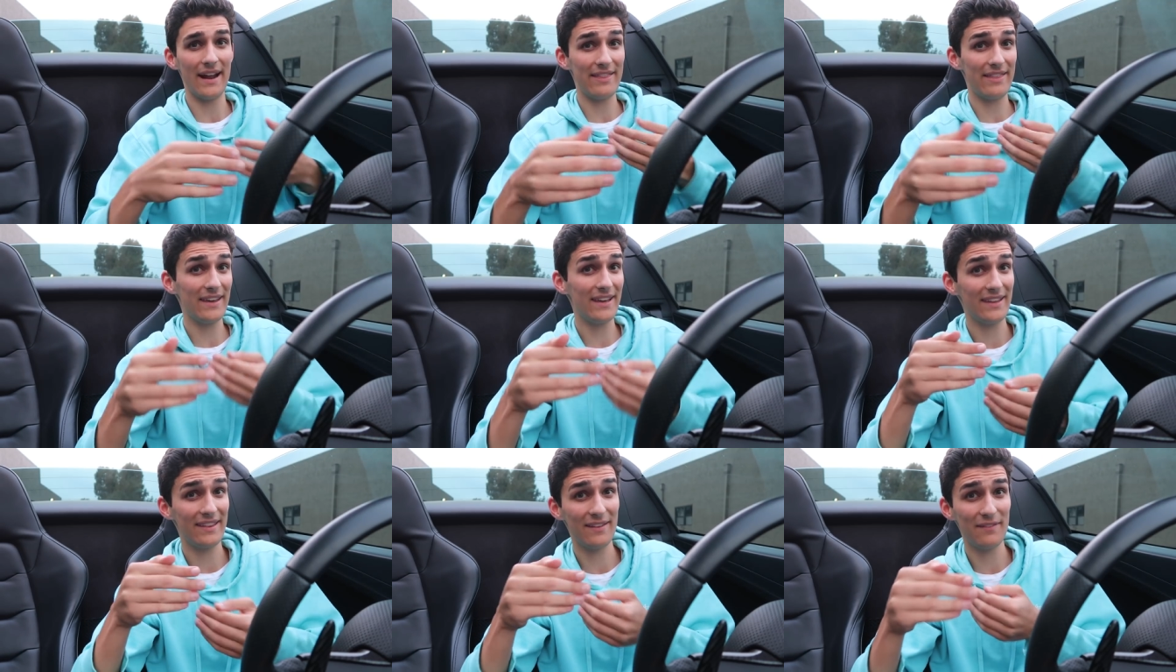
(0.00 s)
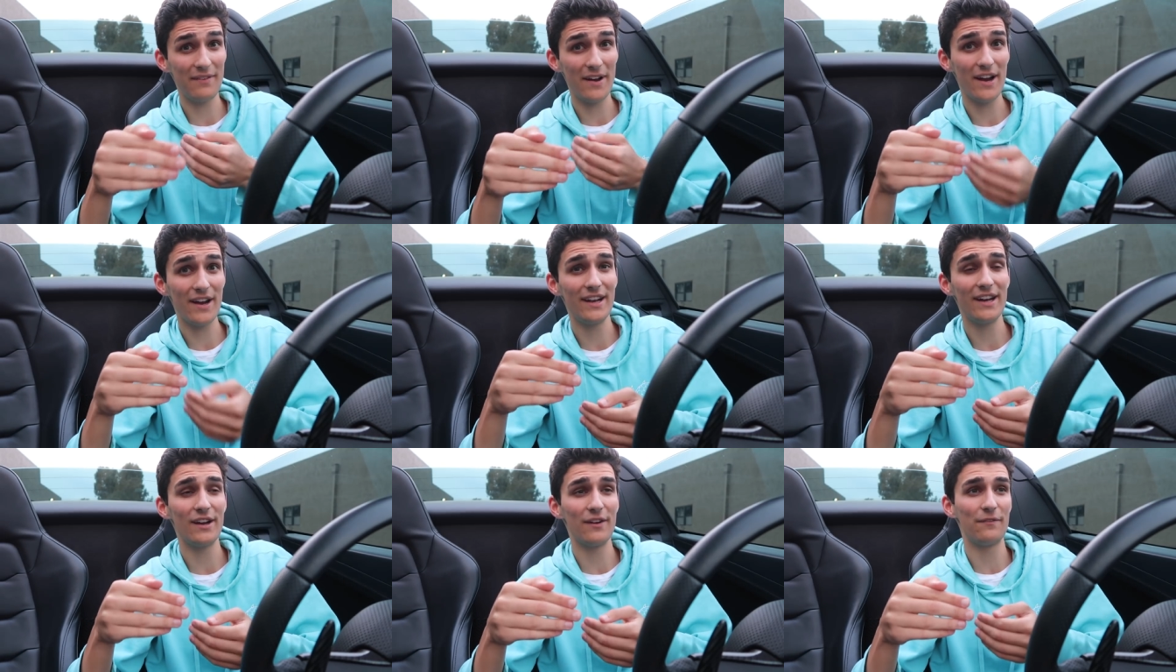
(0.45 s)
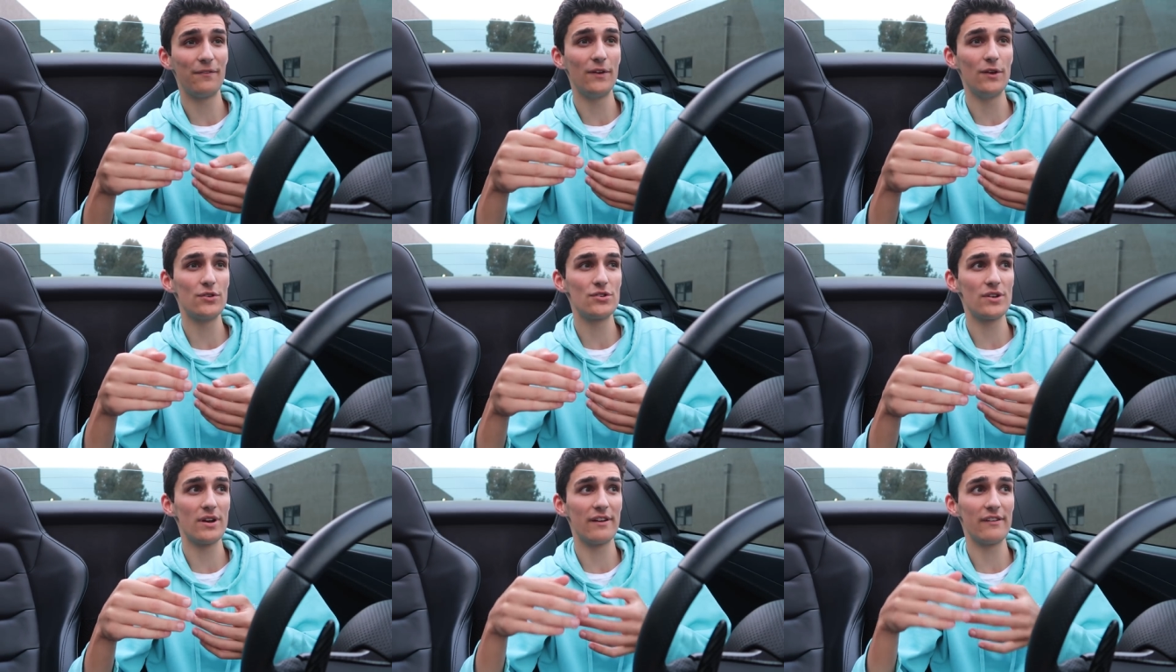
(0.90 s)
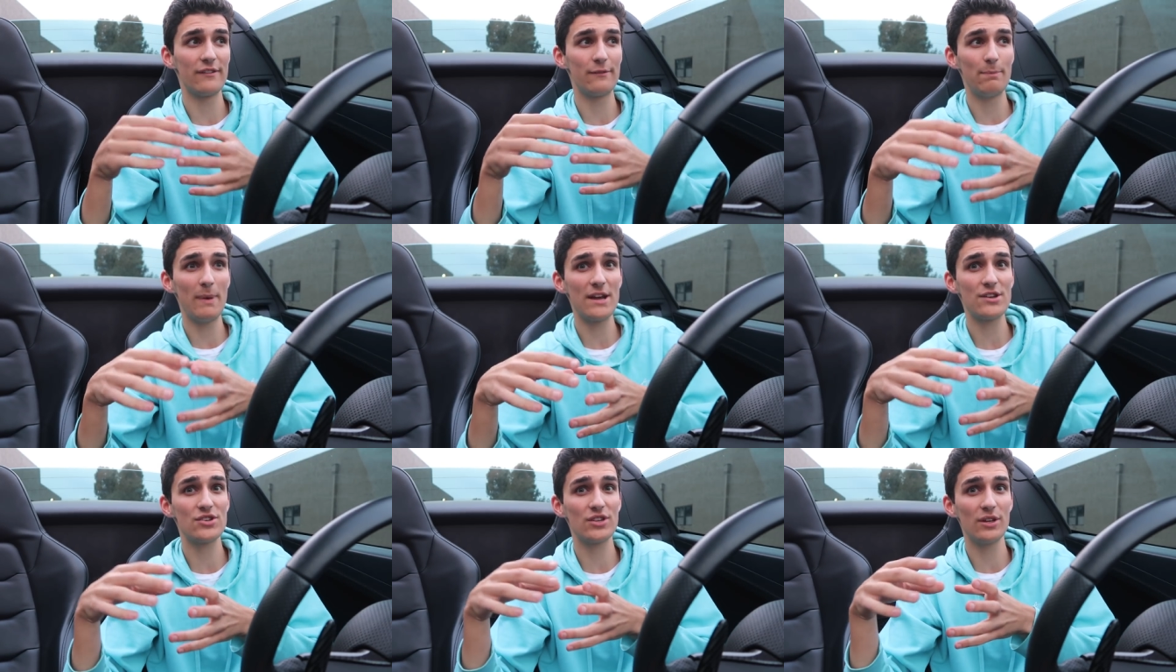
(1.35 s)
And I think in the very near future,
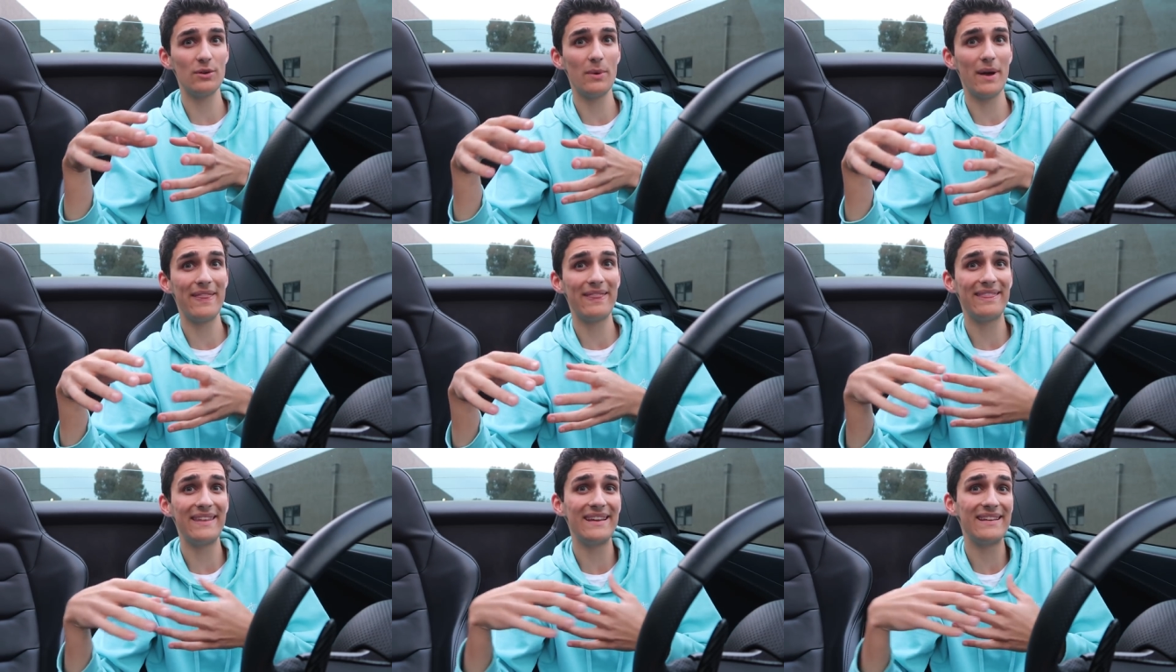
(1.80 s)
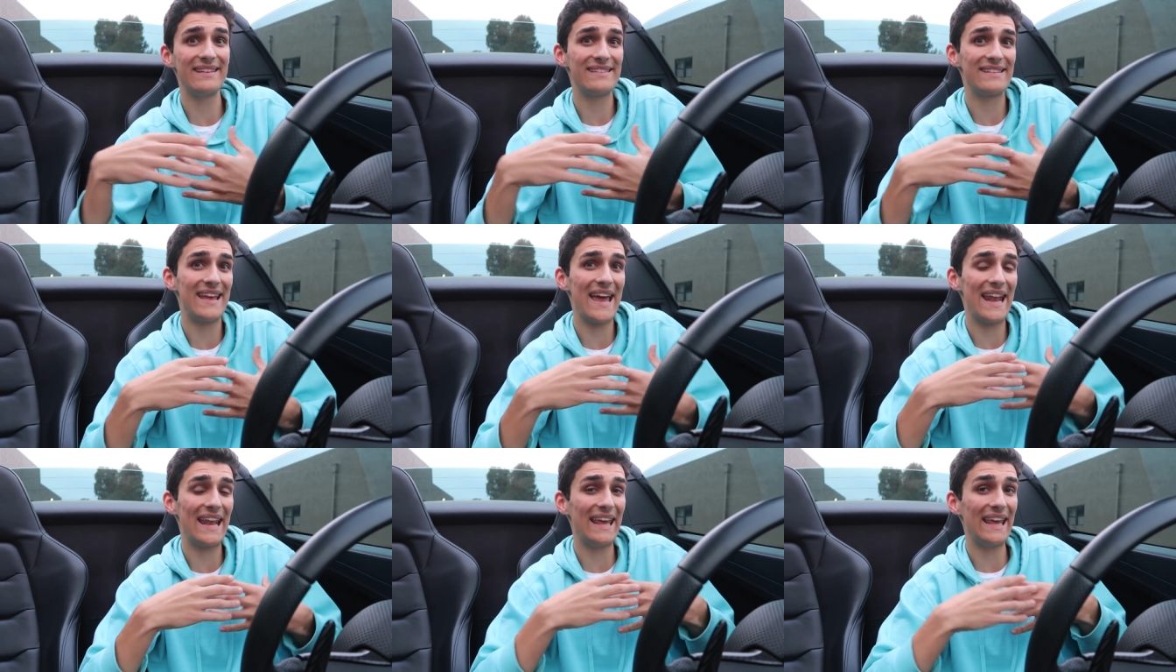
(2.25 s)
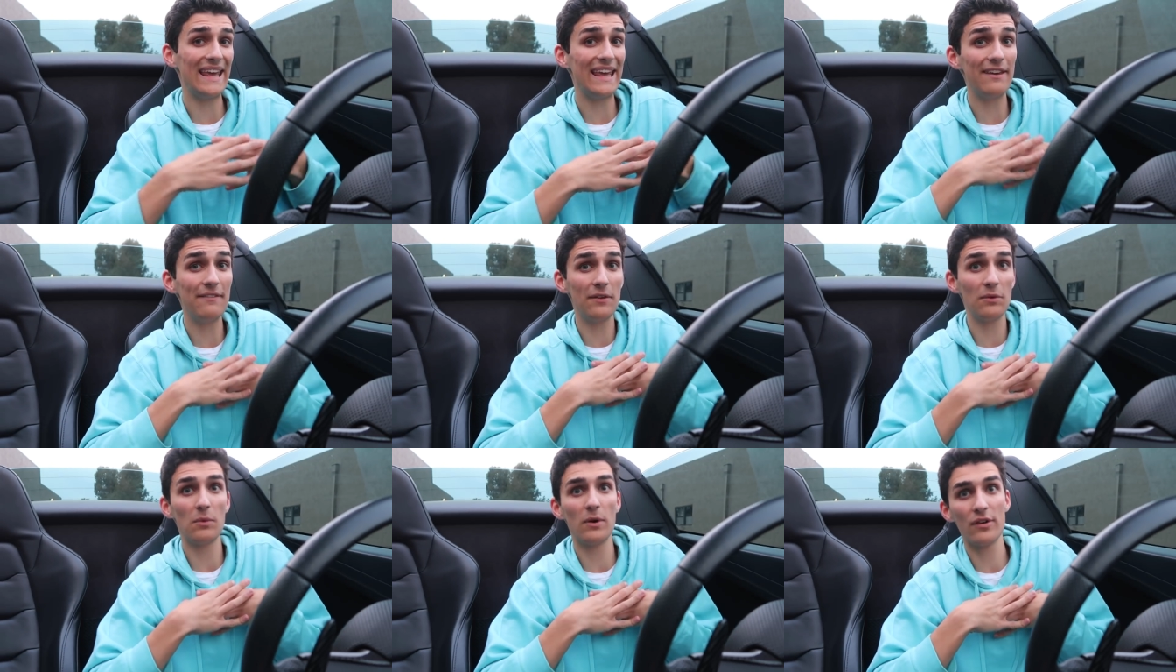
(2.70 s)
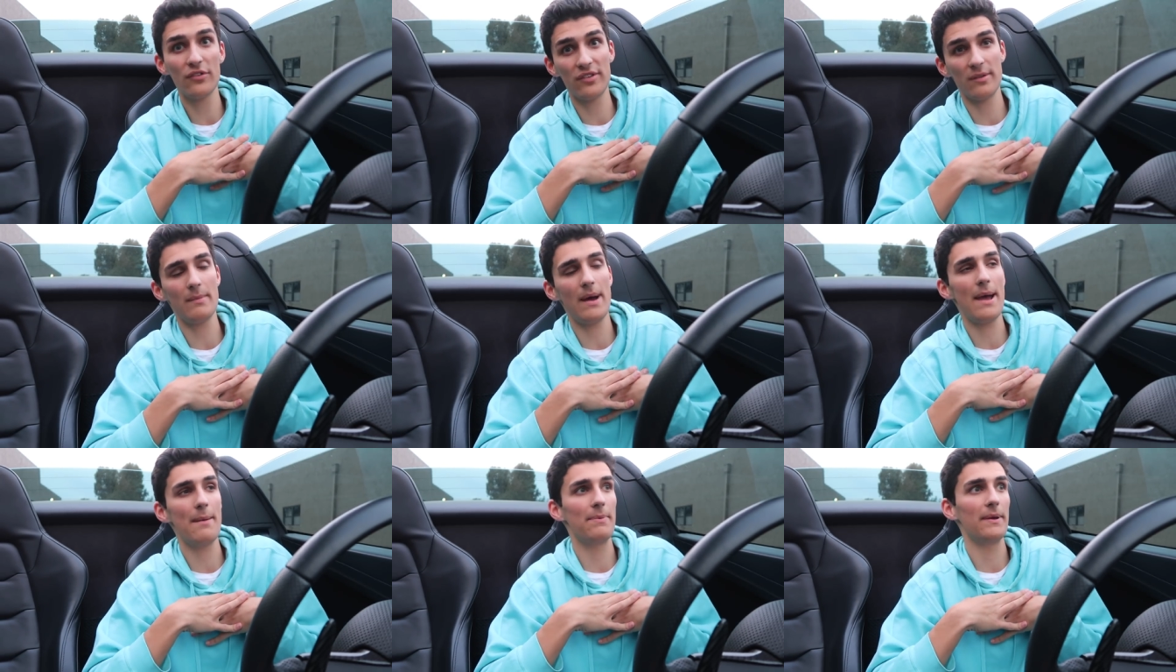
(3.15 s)
especially when things get even worse
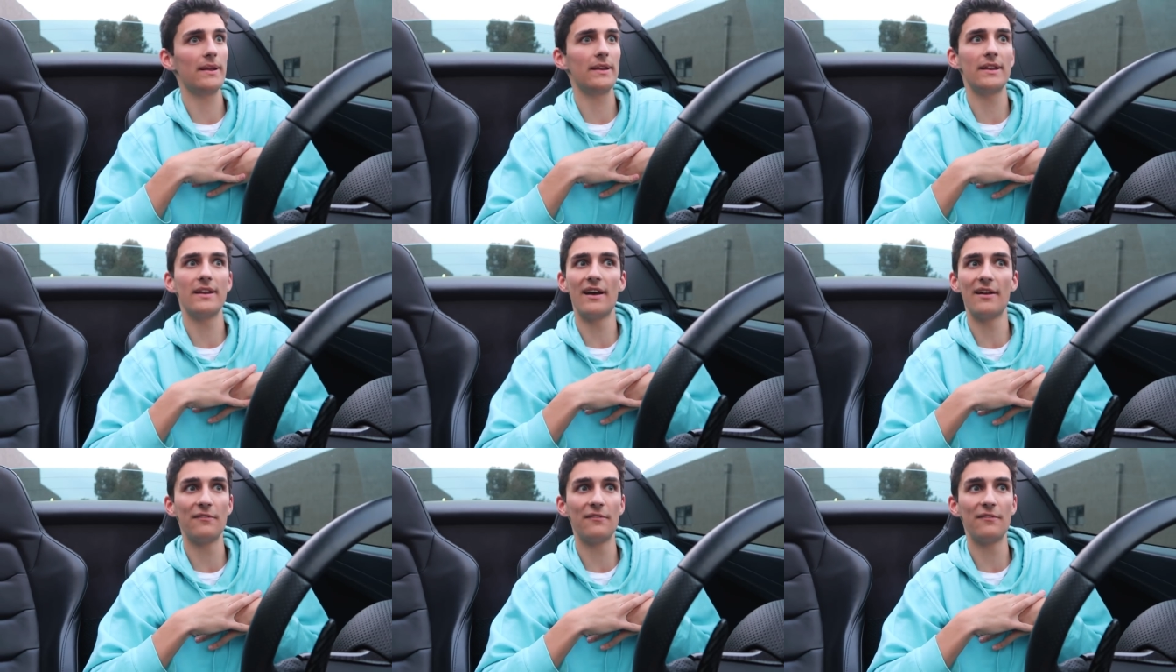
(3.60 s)
in my opinion,